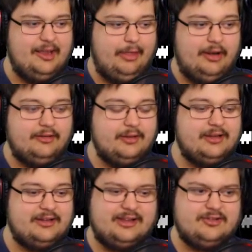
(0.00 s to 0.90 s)

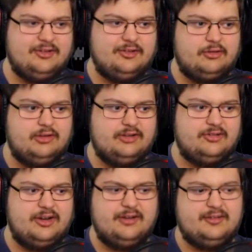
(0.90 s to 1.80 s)
Actually, it's your
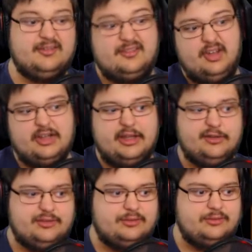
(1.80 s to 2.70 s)
garage, not a
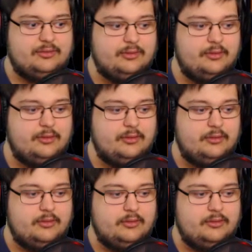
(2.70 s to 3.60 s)
doghouse.
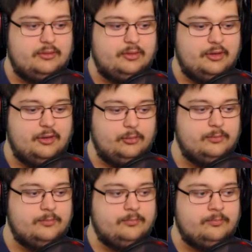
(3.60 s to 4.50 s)
Oh.
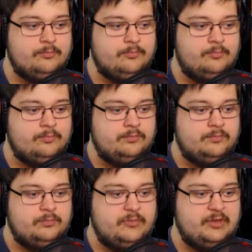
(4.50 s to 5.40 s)

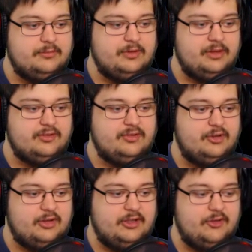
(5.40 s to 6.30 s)
It it is
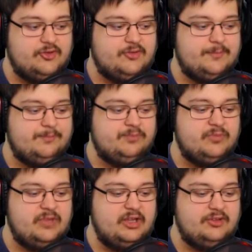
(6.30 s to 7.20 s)
doghouse.
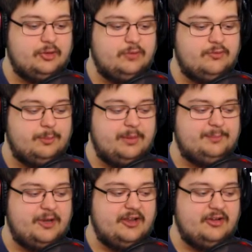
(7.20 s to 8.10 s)
It's a note from
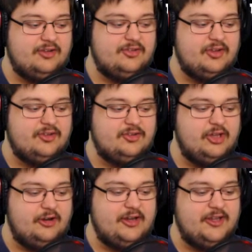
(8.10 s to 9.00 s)
Papa. That's,
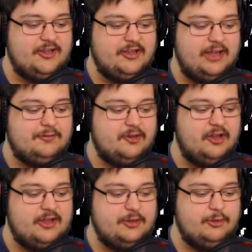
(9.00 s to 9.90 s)
sorry, I have to
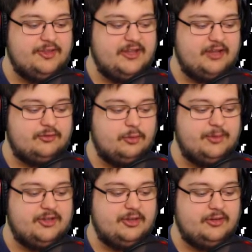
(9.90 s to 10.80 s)
lock you in the guest
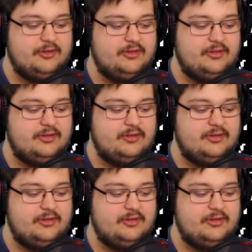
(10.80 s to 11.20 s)
room until